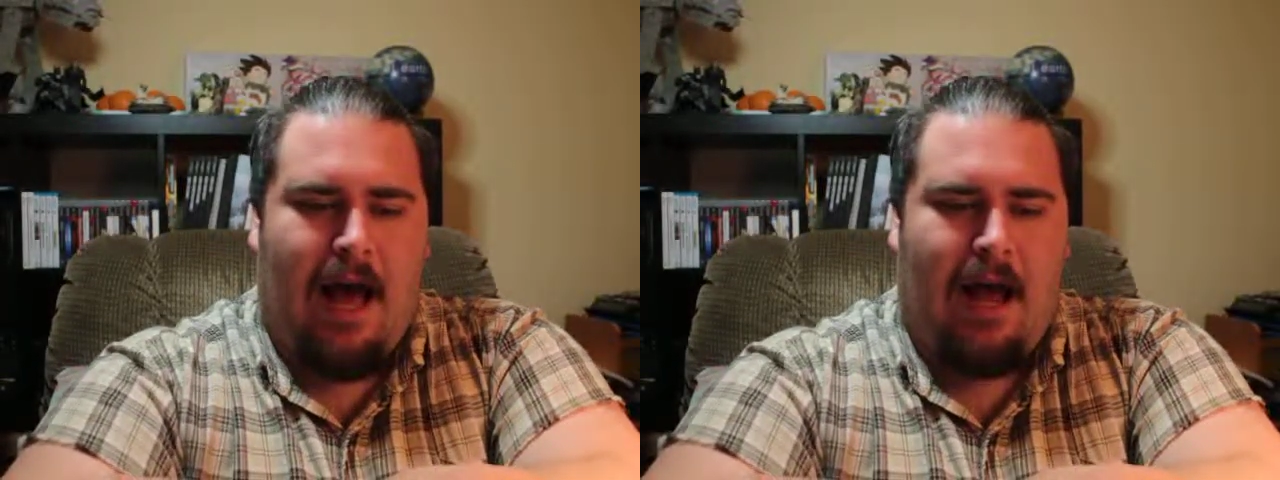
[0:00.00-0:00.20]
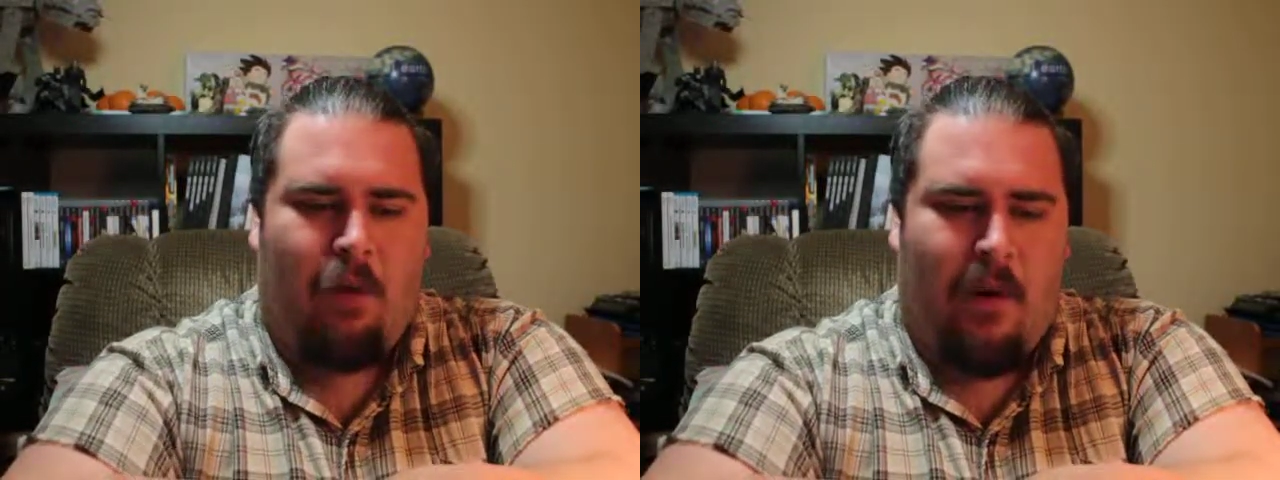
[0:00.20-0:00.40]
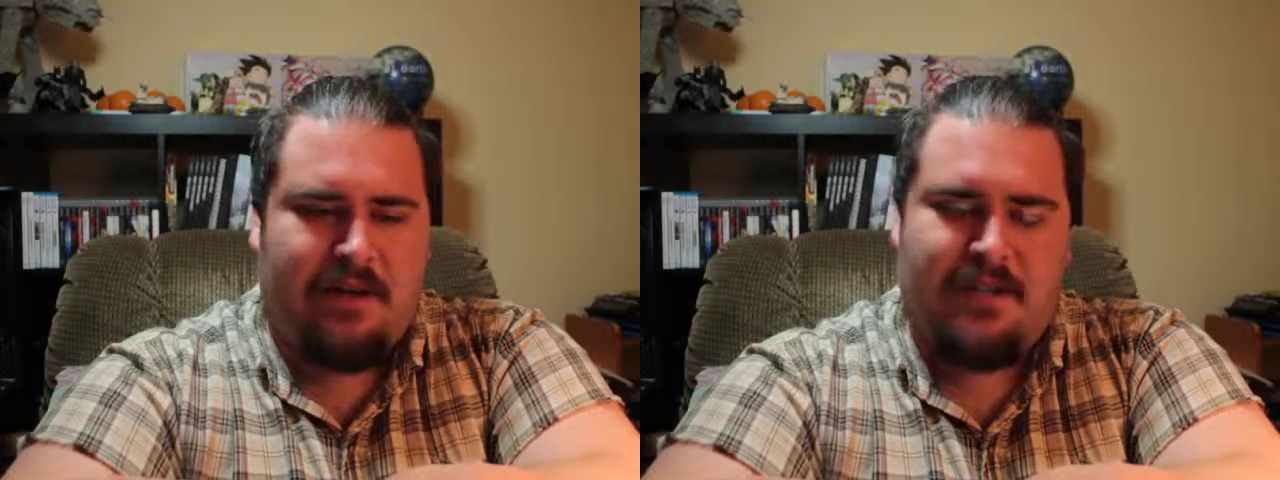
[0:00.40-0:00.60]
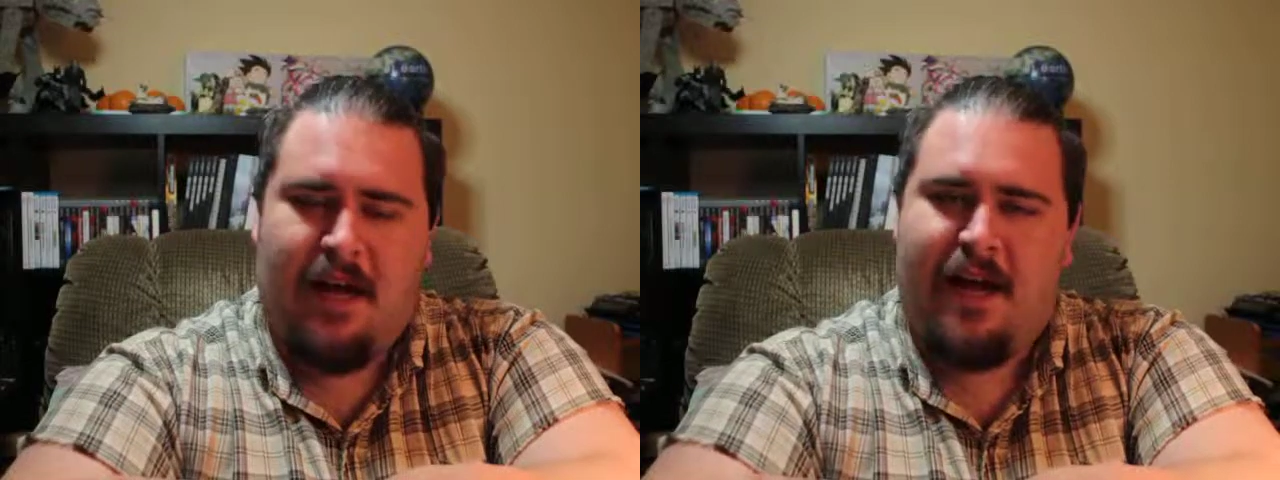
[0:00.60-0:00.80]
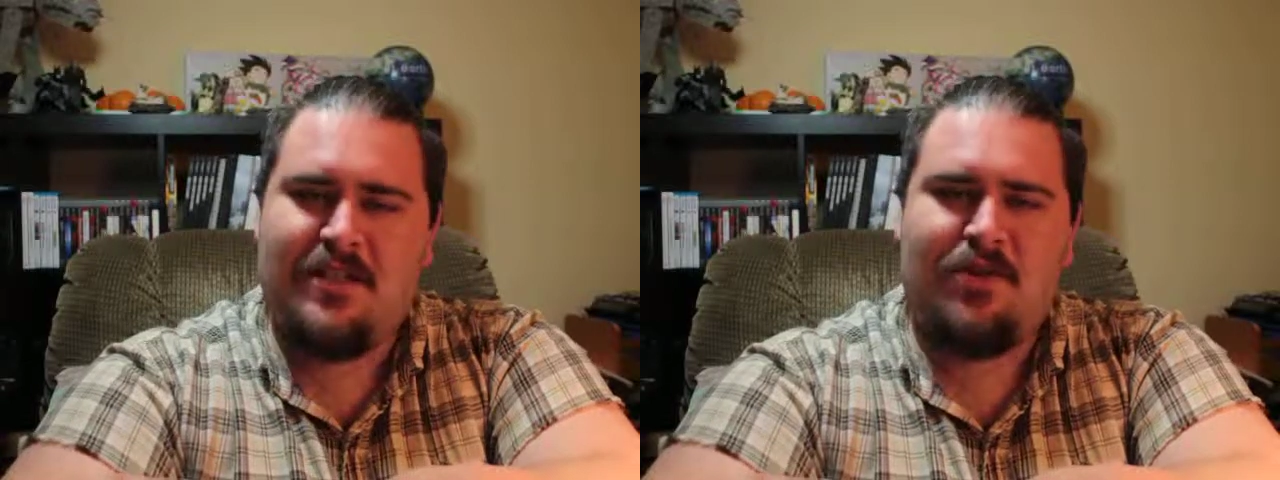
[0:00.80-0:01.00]
I went to
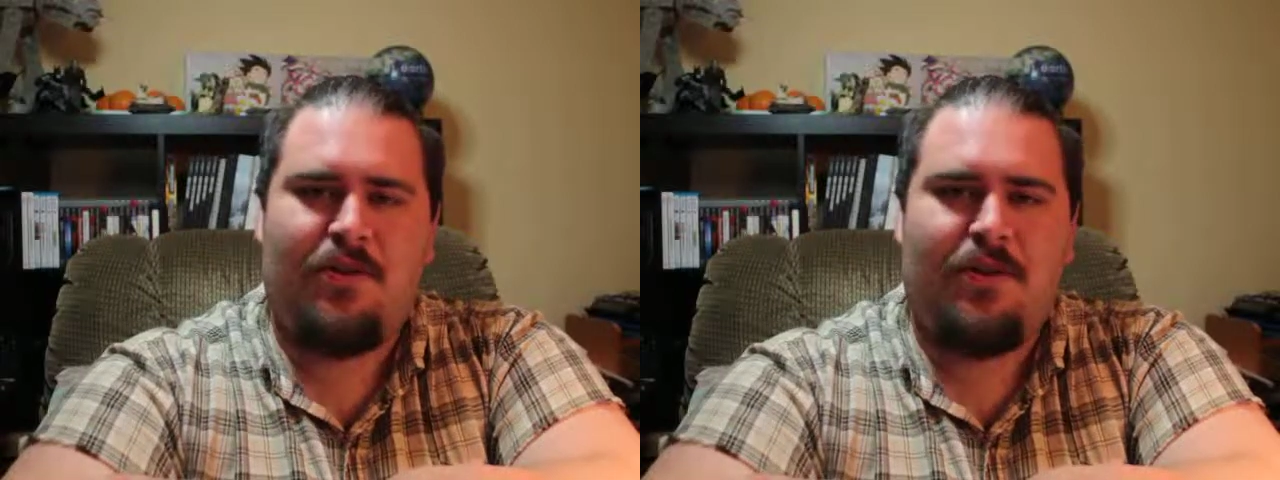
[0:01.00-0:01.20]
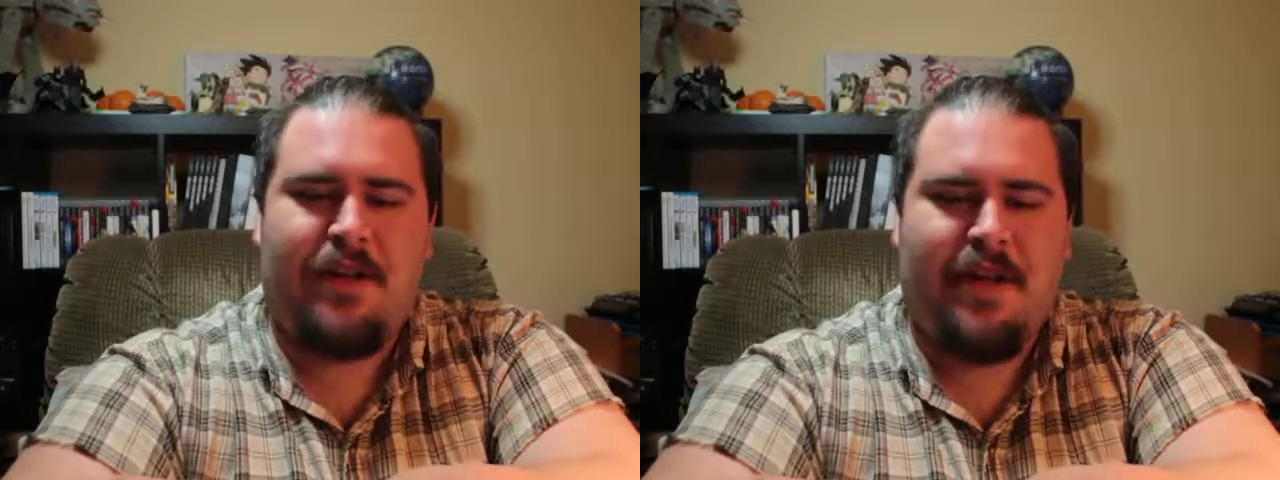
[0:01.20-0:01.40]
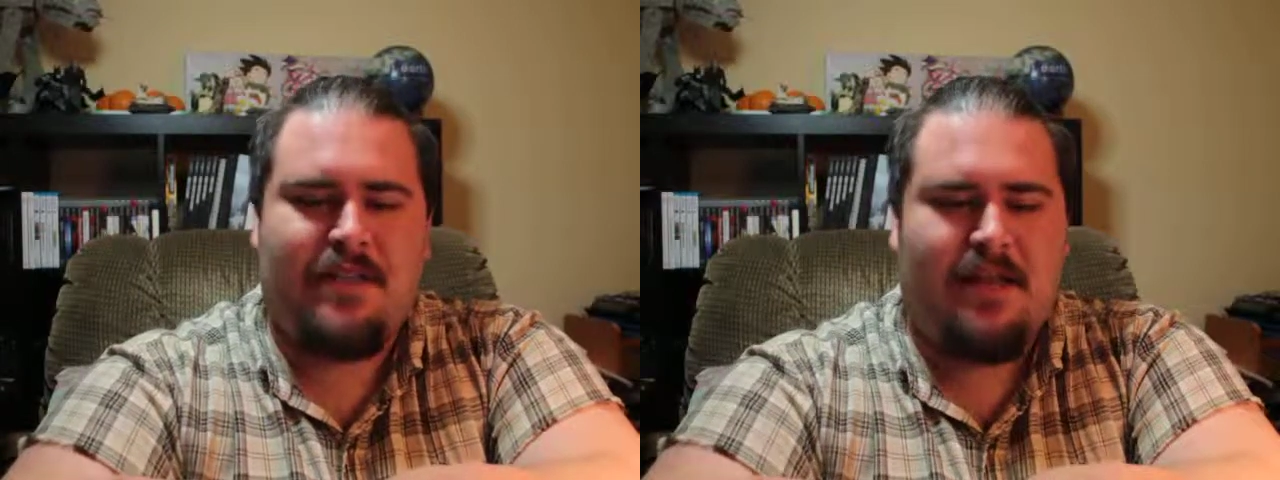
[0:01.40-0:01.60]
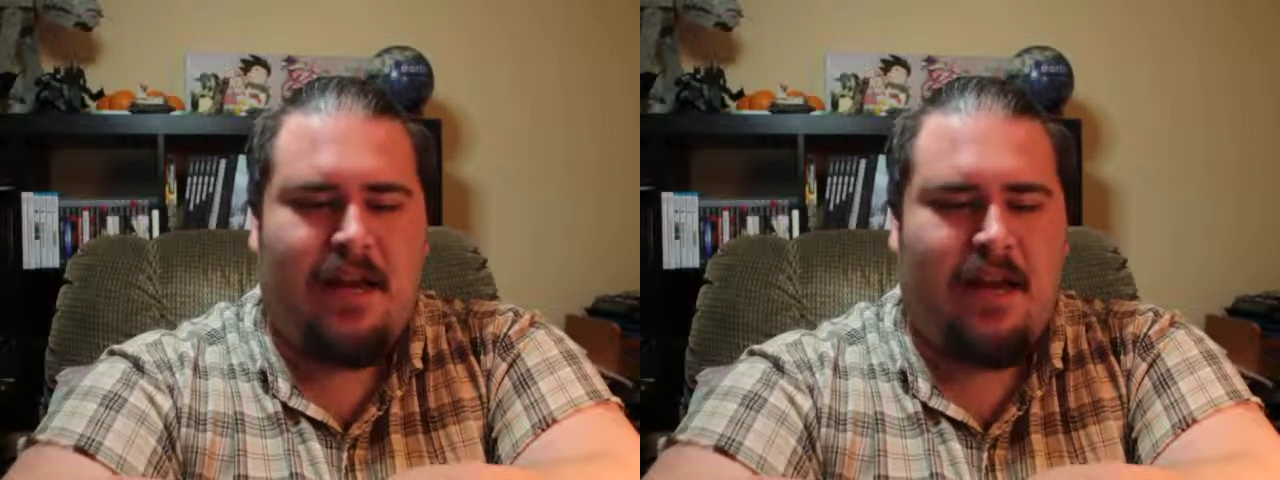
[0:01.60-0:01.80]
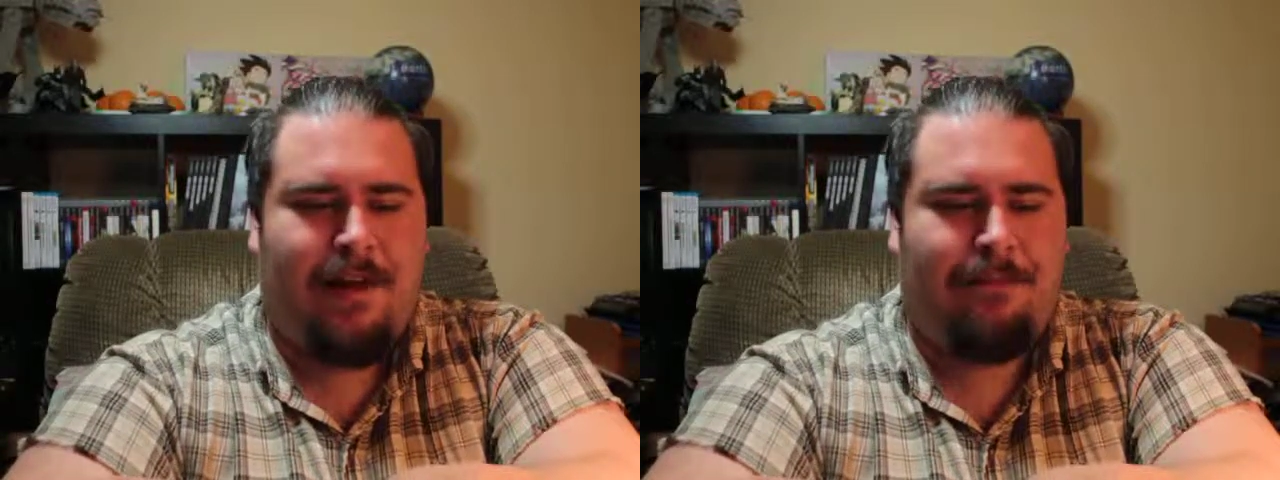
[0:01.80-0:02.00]
high school the next
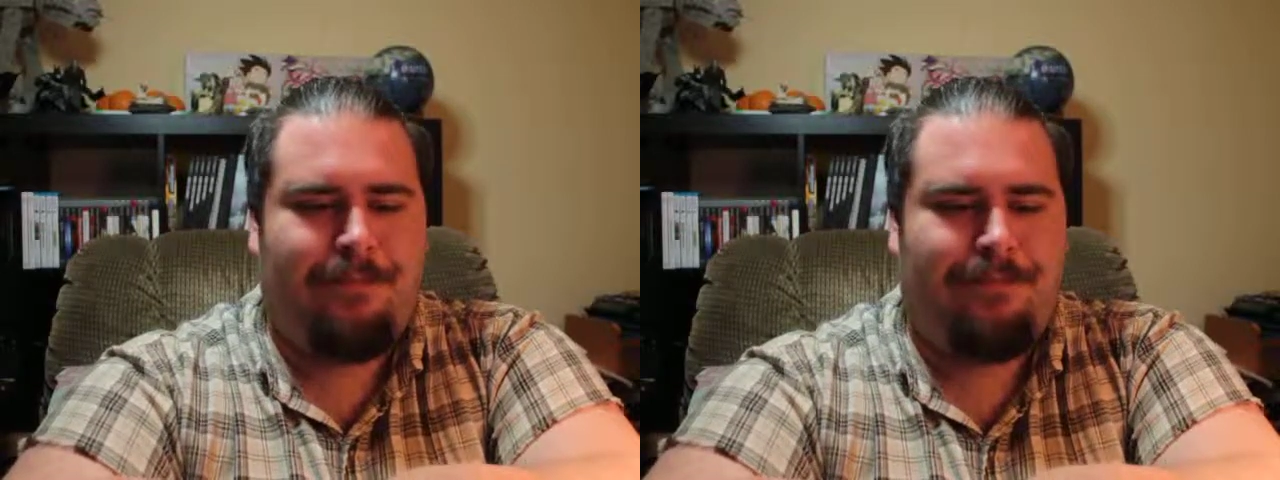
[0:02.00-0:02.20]
day.